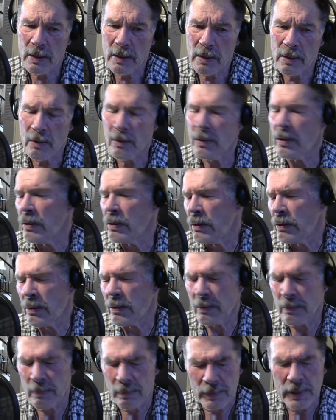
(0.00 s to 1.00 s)

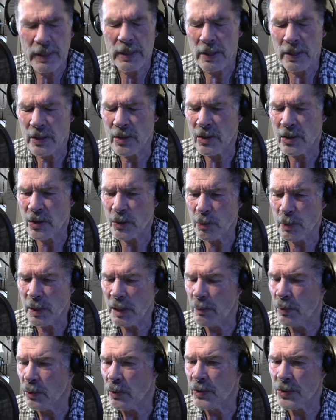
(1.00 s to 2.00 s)
or indigenous
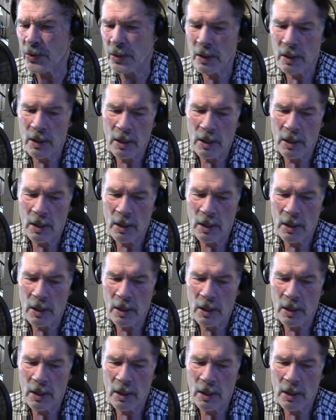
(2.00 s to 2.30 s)
peoples